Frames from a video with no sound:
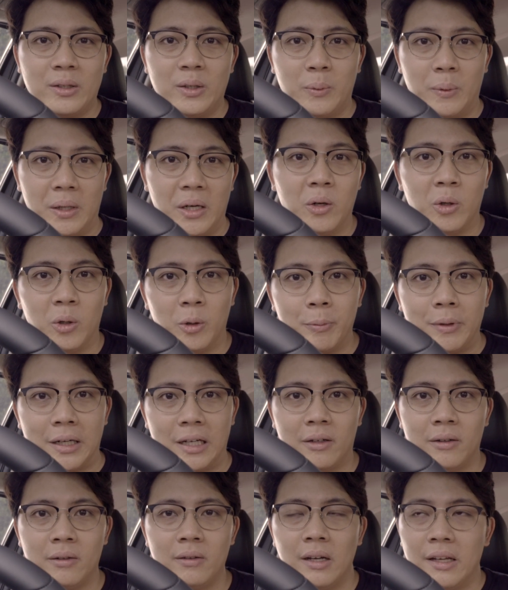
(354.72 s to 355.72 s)
on the way home
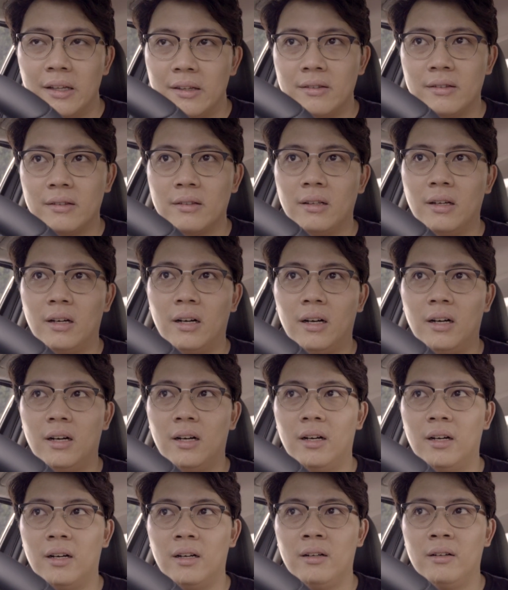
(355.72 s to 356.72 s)
now. It's
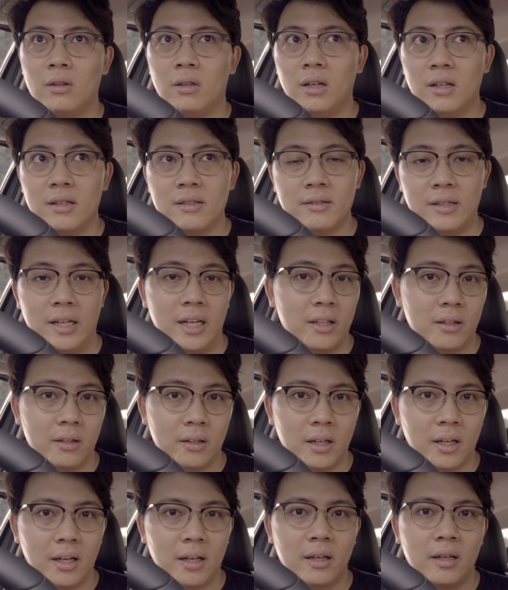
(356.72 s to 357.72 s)
uh, Thursday
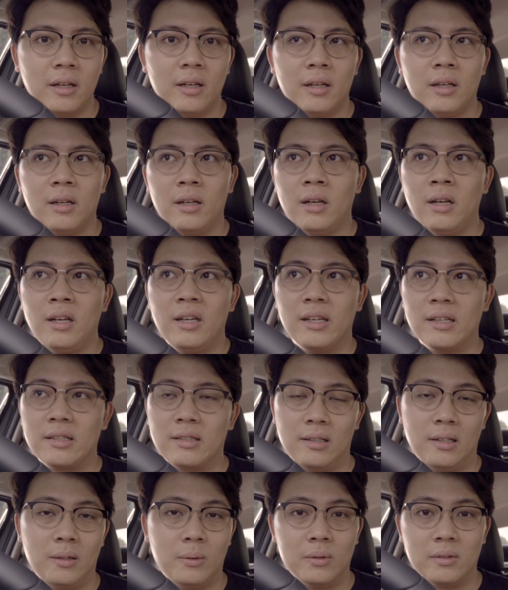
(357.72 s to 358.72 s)
today.
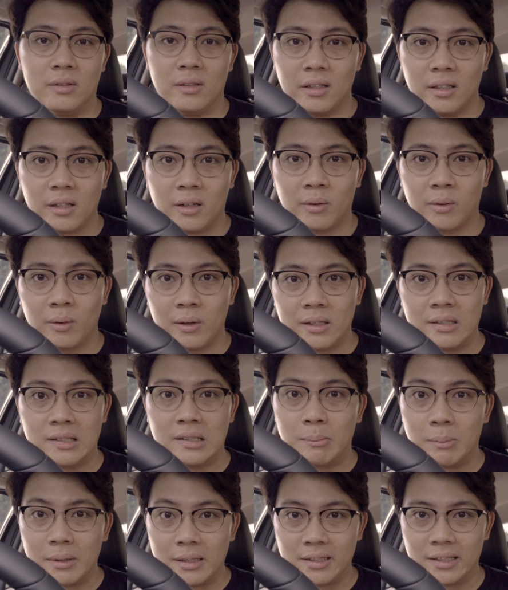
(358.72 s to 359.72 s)
Yesterday was another
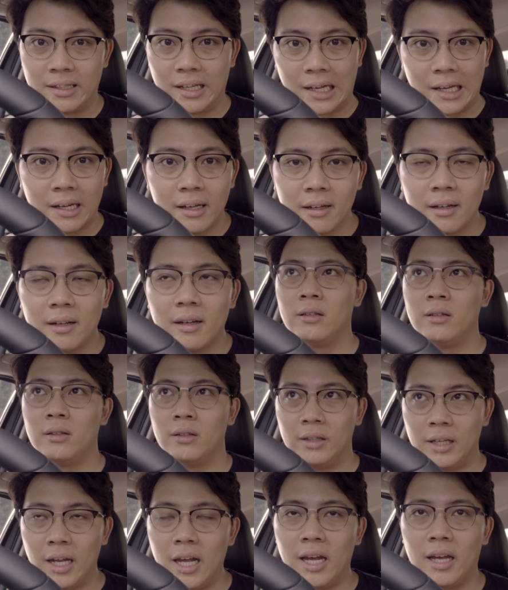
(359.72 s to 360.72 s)
crazy busy day.
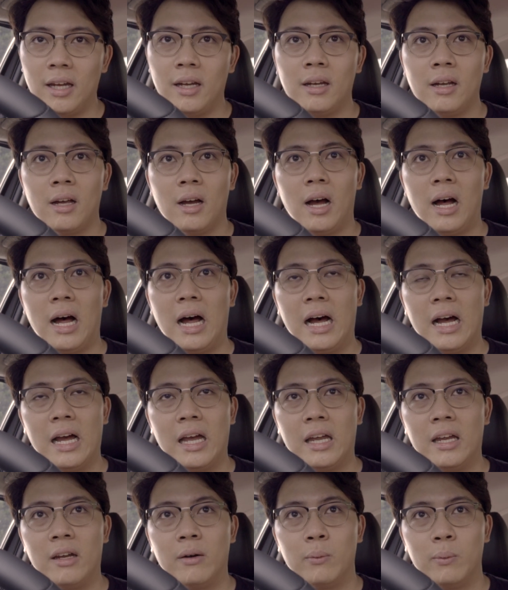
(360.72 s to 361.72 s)
Today
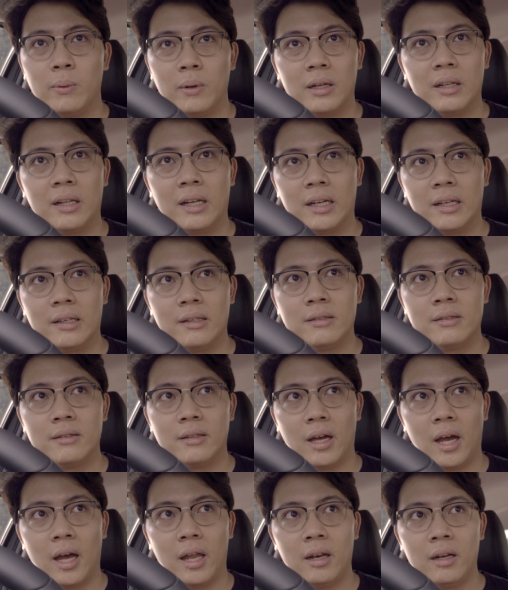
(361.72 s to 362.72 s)
I realized
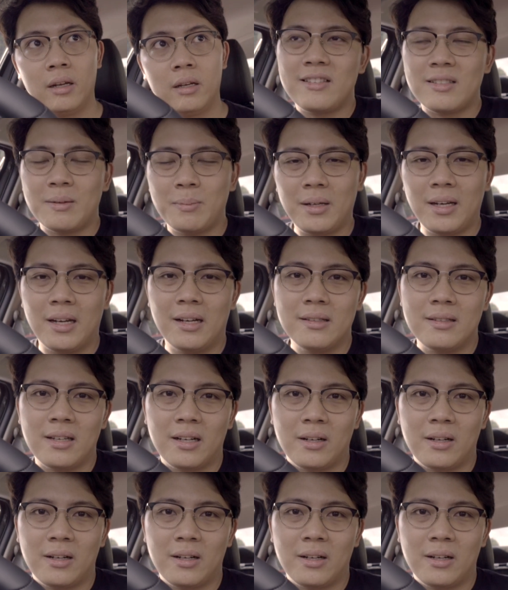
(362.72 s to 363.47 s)
that something else